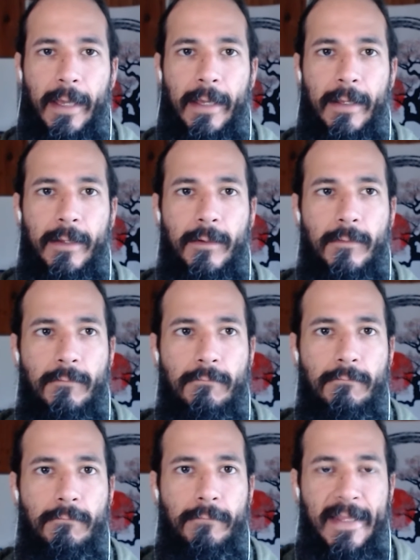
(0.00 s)

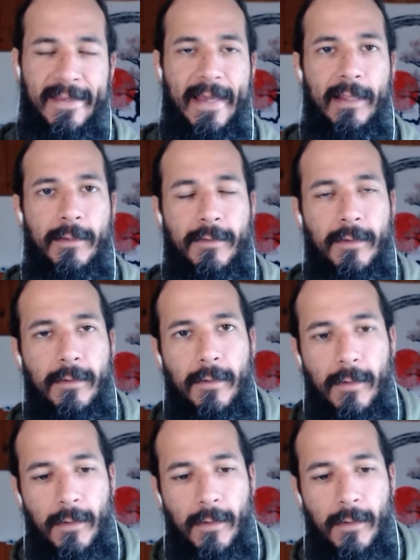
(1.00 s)
and mentality.